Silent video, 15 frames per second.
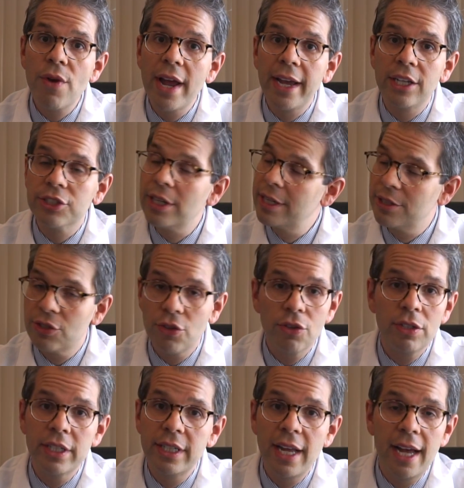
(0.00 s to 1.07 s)
range, and it's
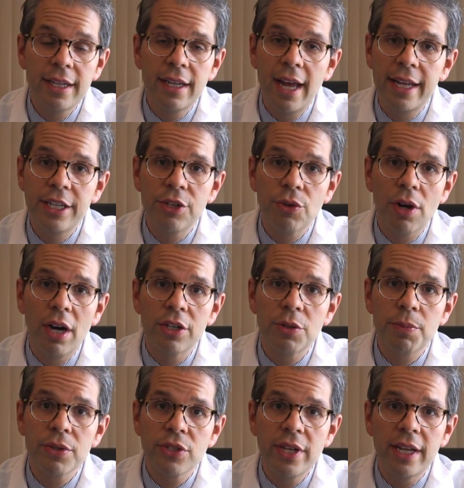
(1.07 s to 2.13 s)
certainly not 90 or
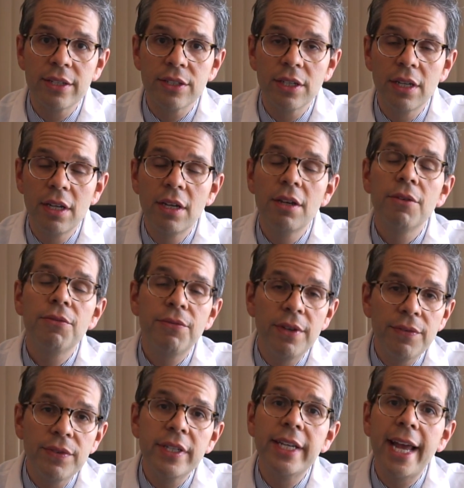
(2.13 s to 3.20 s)
100%.
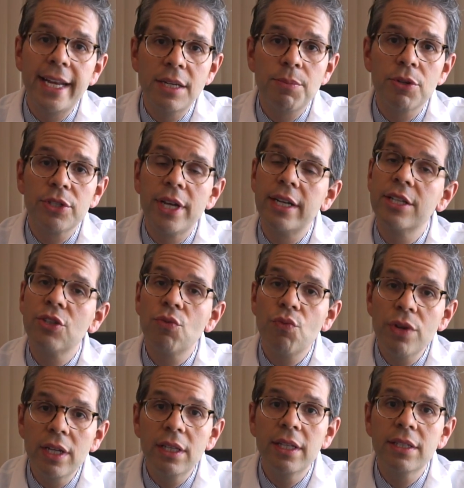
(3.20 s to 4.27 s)
50 to 80% is a
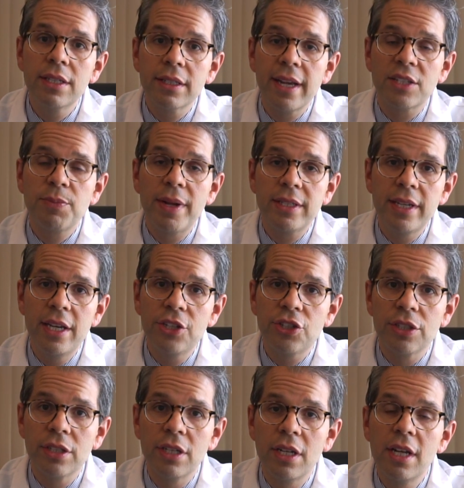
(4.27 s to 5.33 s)
realistic
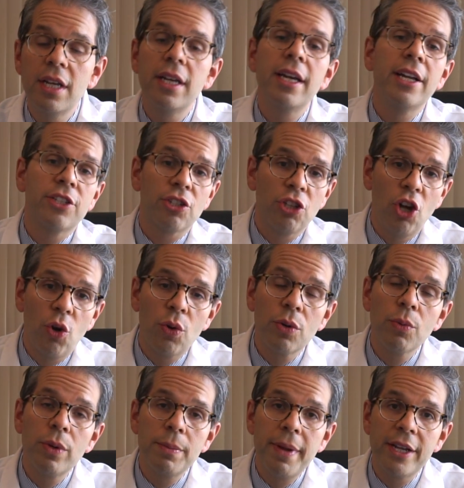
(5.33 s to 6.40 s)
expectation. It's lower
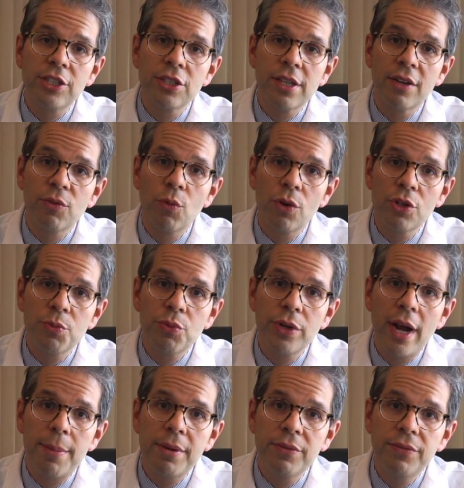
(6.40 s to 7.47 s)
when patients have worse
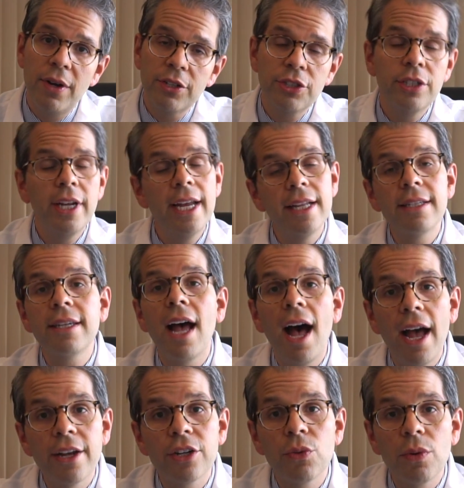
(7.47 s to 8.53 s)
preoperative function, and it's
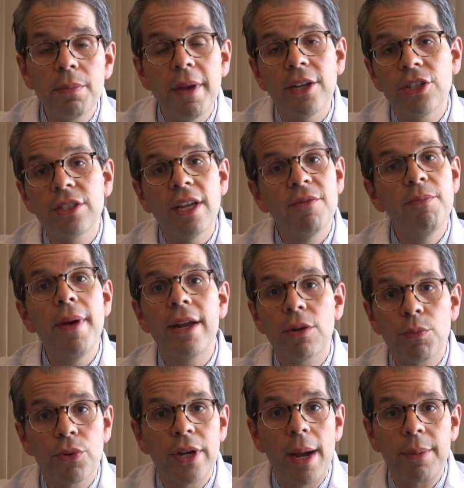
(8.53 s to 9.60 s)
higher when patients have better
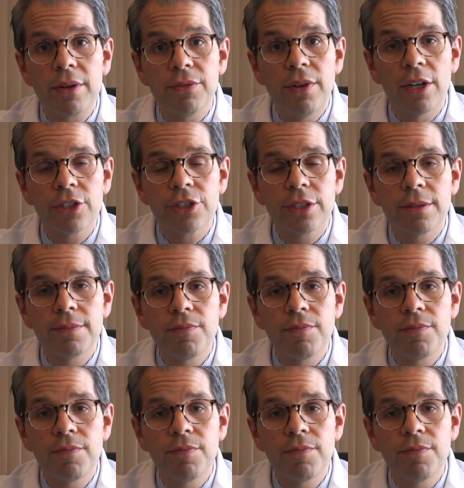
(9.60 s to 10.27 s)
preoperative function.